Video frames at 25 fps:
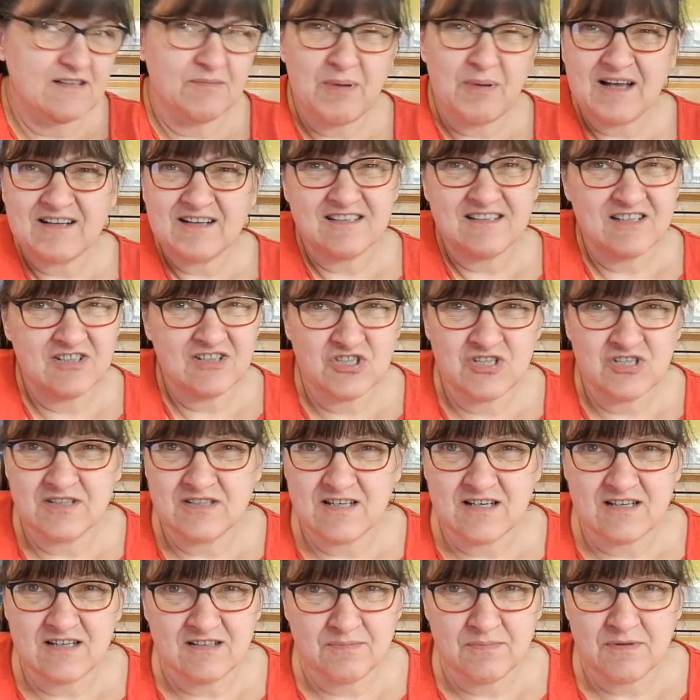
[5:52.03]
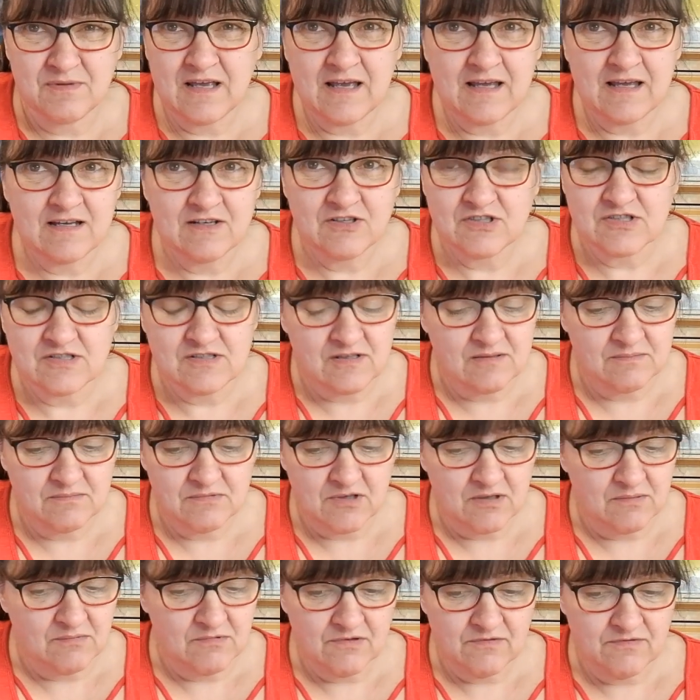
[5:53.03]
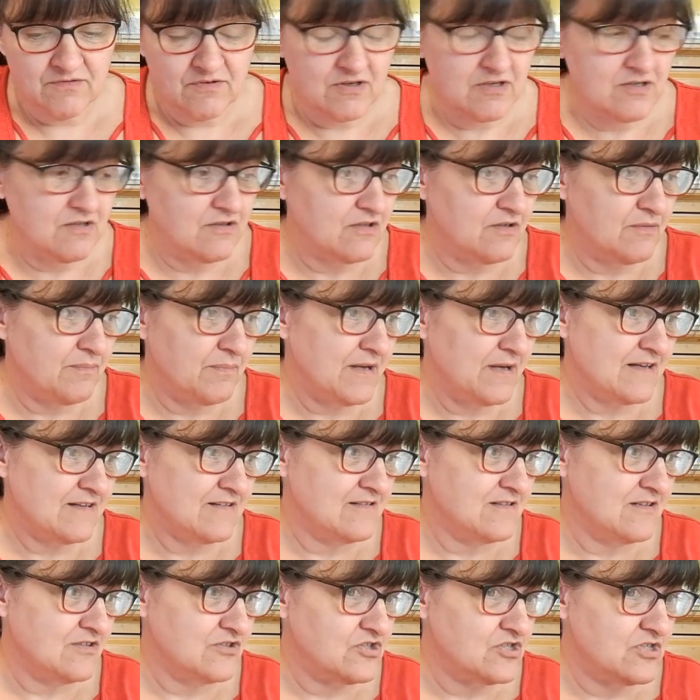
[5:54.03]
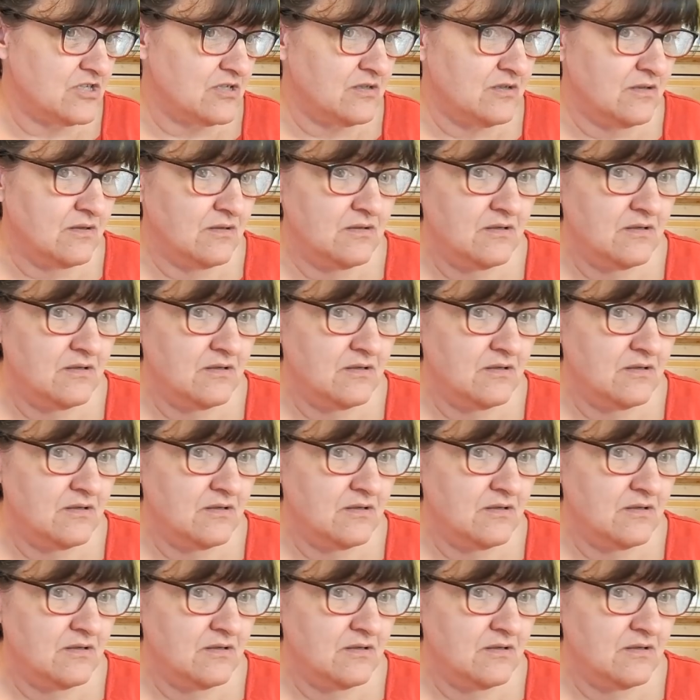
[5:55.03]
Back stitching takes me ages. I'm not very good at back stitching.